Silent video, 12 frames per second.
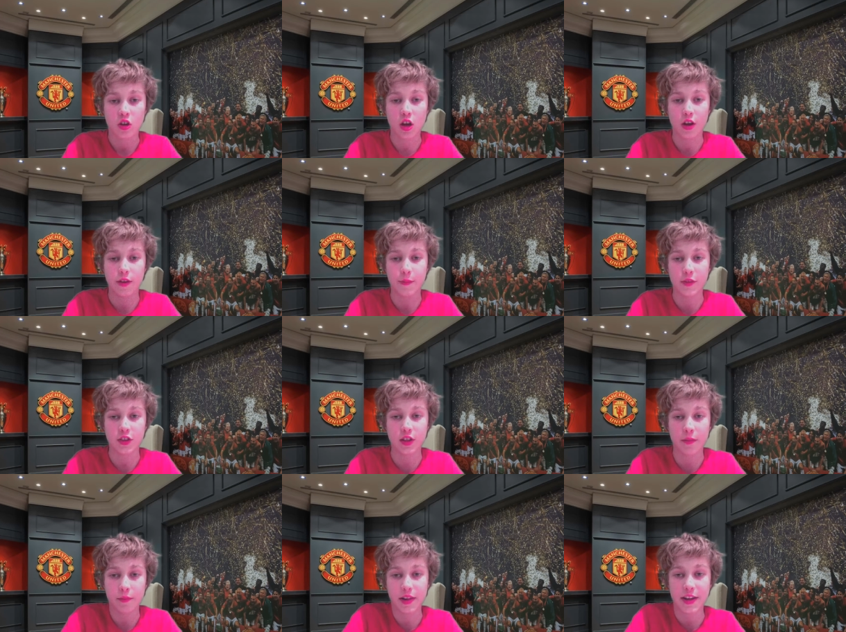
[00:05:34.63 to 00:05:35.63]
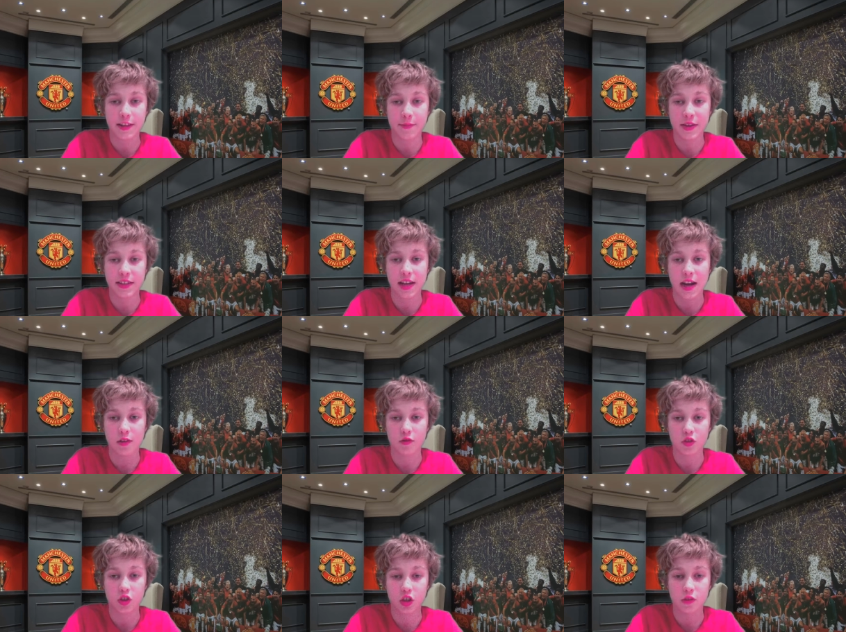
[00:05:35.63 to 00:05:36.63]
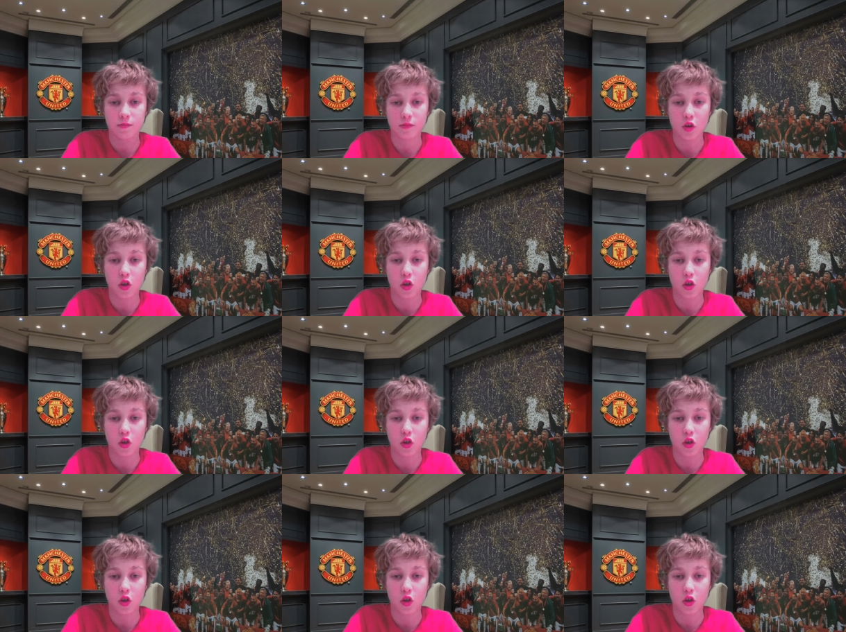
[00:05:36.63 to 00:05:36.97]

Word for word: um, some players miss out